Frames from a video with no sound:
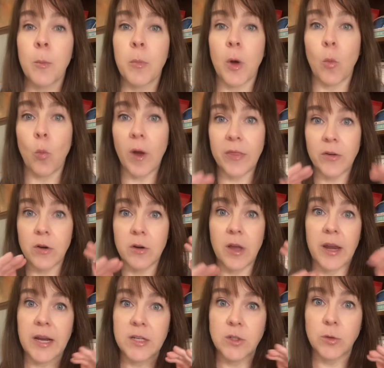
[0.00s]
But whether or
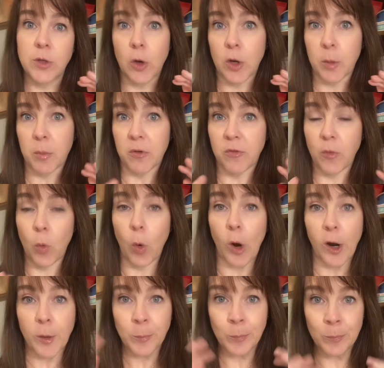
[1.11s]
not I do yoga
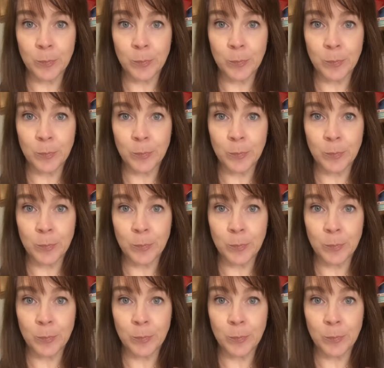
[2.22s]
before,